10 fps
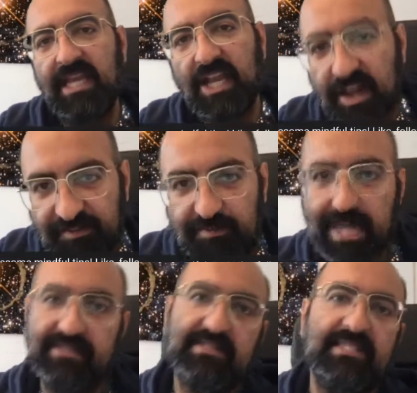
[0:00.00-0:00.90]
kind of
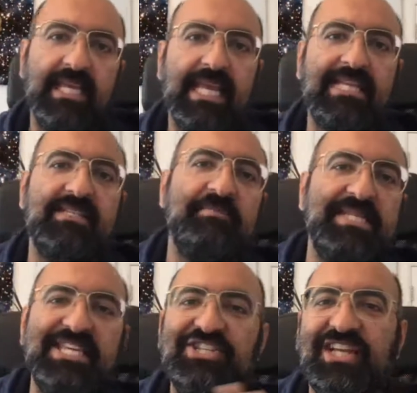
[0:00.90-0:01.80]
practicing as I'm
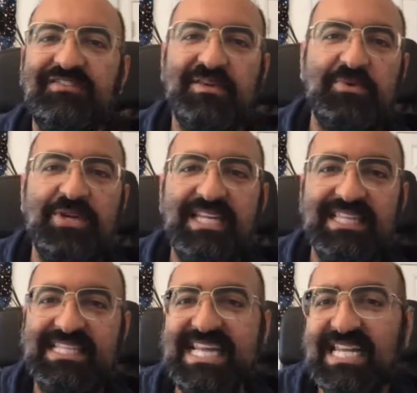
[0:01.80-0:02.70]
teaching every morning in
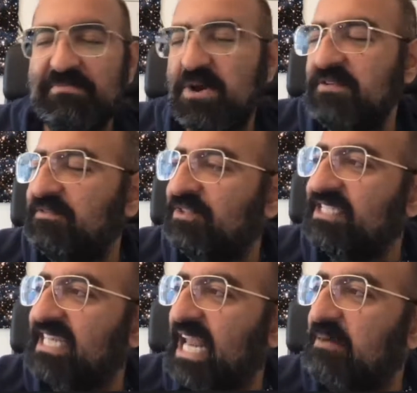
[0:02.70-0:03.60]
the daily
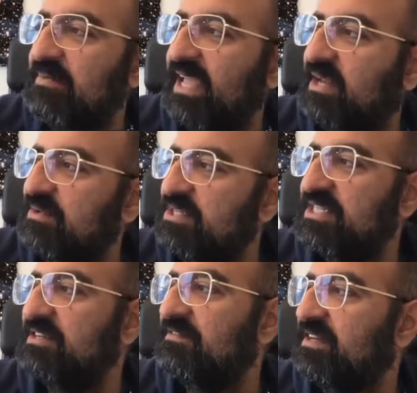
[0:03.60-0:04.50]
mindfulness club, and we do a
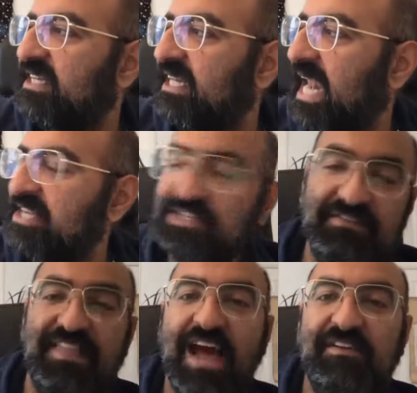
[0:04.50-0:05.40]
different letter
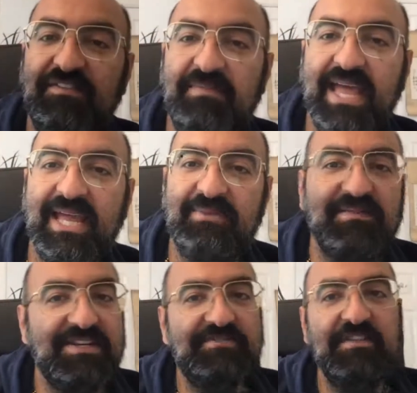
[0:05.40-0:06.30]
of the alphabet, and we have
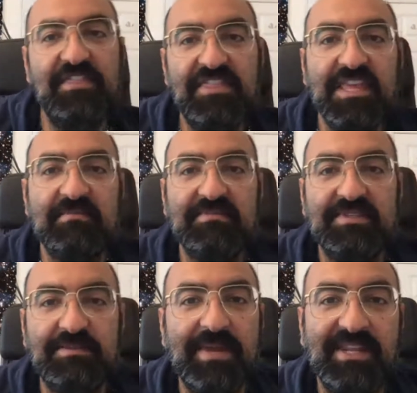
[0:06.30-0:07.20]
a different theme
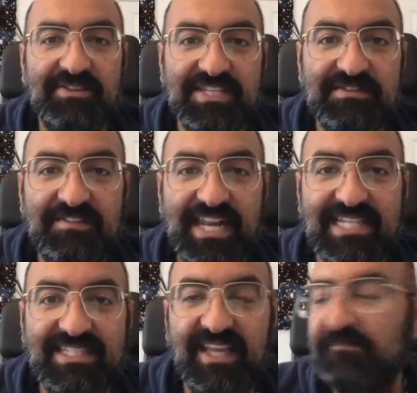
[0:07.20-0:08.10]
depending on the different
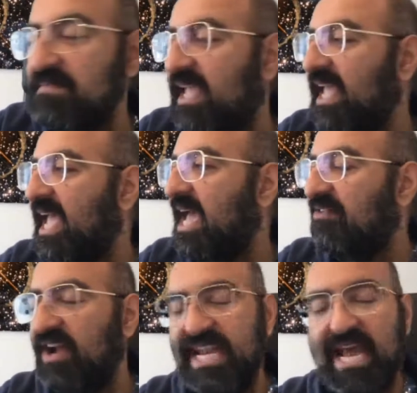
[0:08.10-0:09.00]
letter. And
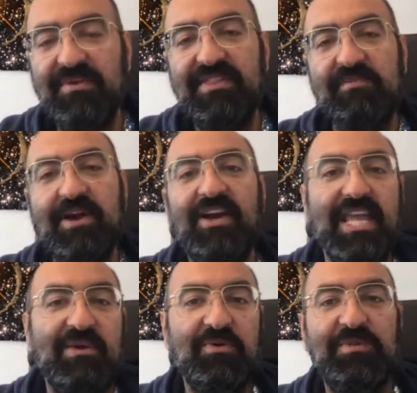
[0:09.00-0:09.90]
right now, we're thinking about, okay,
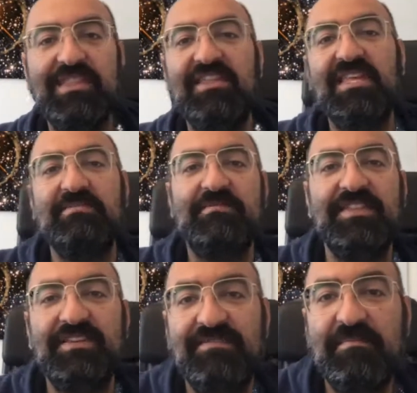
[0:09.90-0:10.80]
what will be the theme for
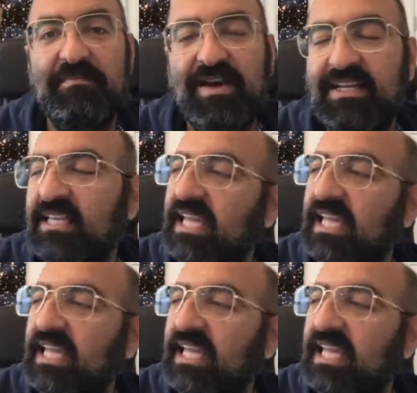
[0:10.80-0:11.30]
November?